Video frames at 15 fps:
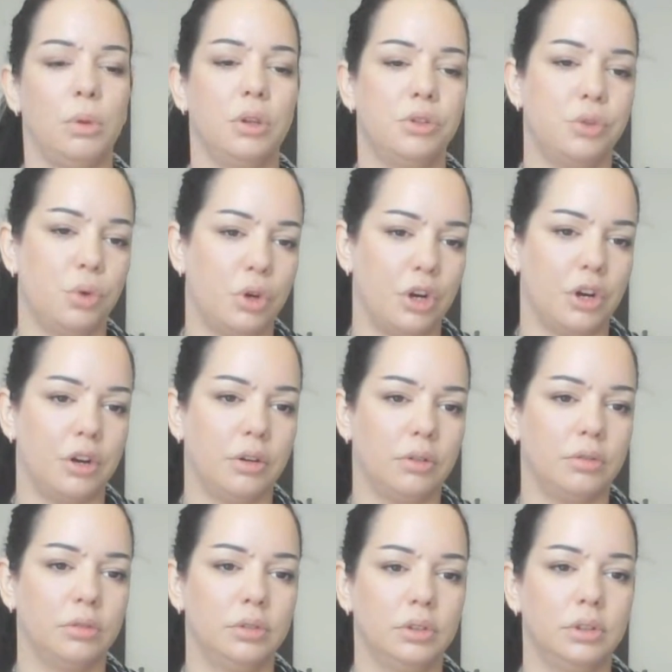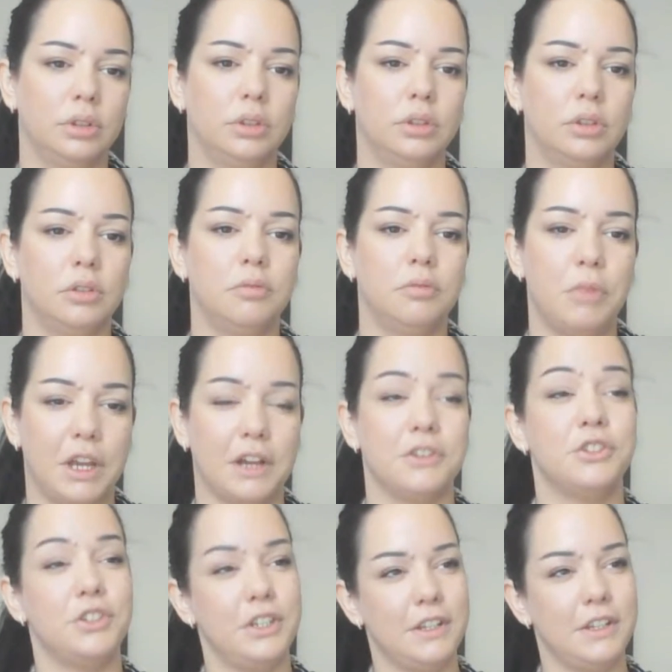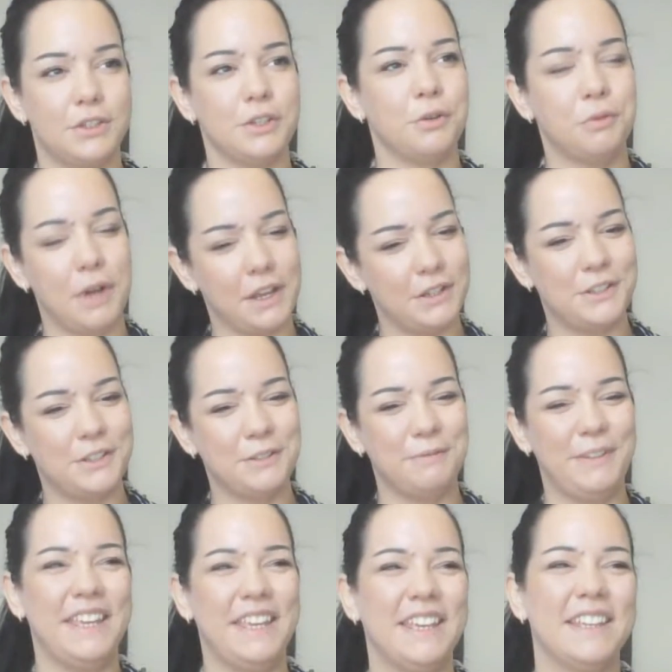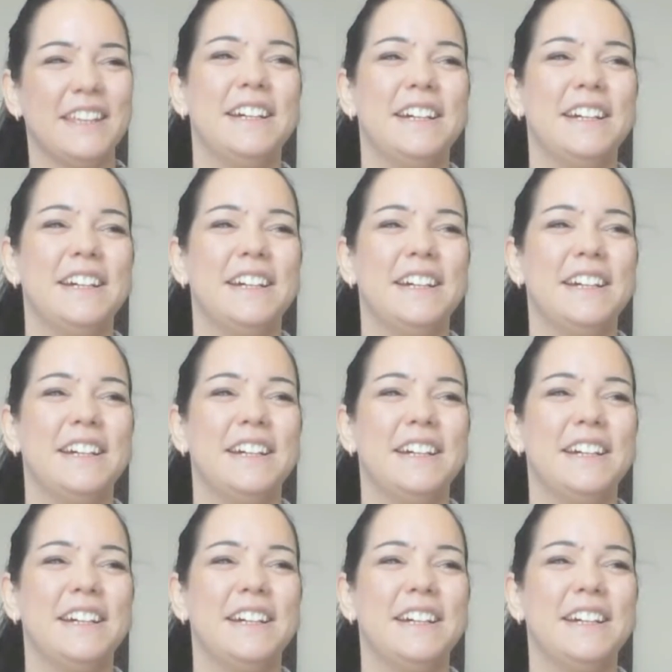to her because she is so nice to me.